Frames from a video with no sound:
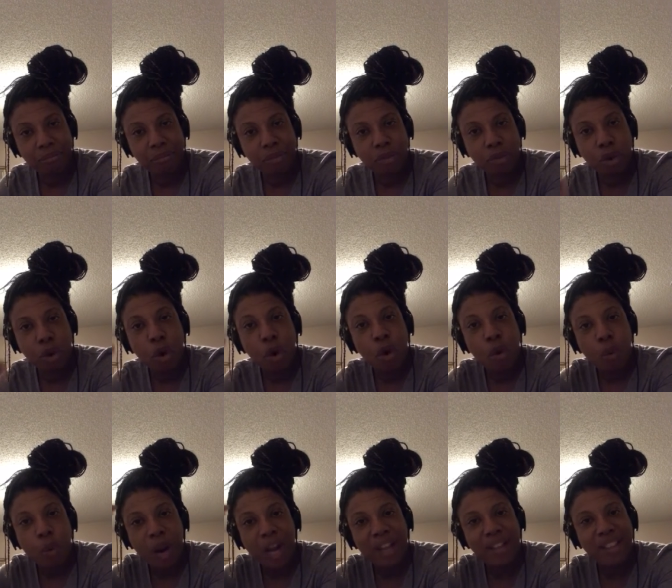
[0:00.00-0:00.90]
So
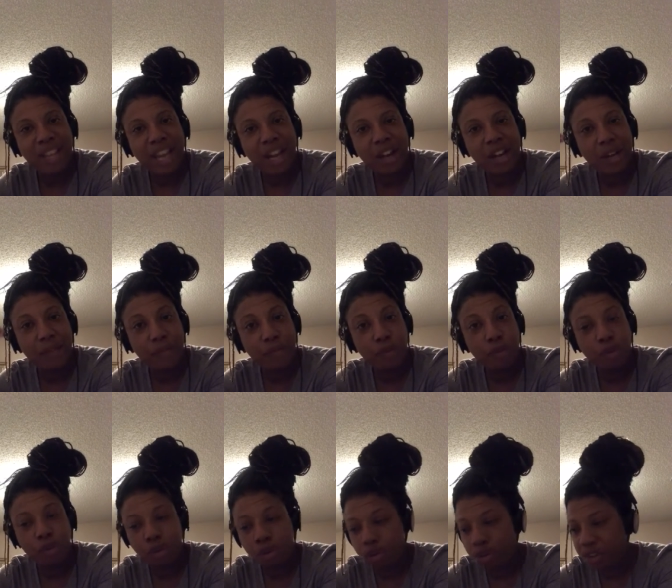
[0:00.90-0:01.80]
right there, if
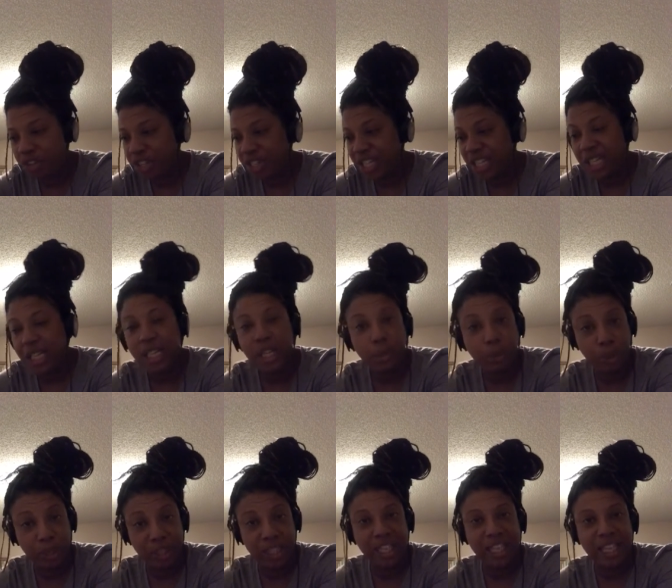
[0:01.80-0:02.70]
you're dealing
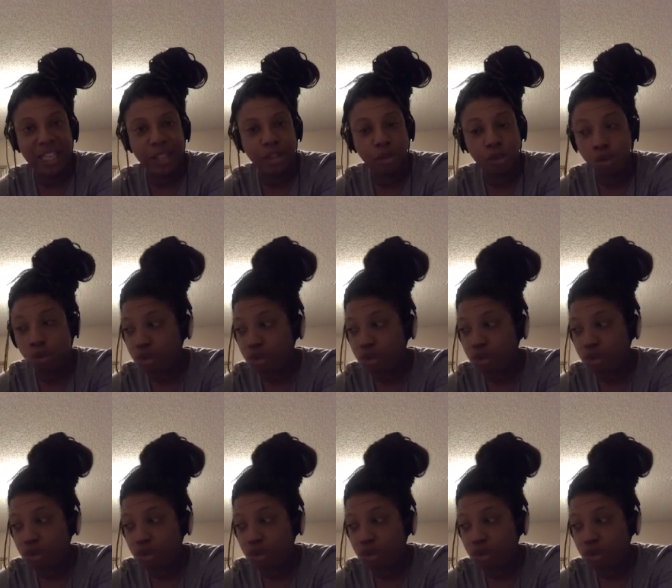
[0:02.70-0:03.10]
with things or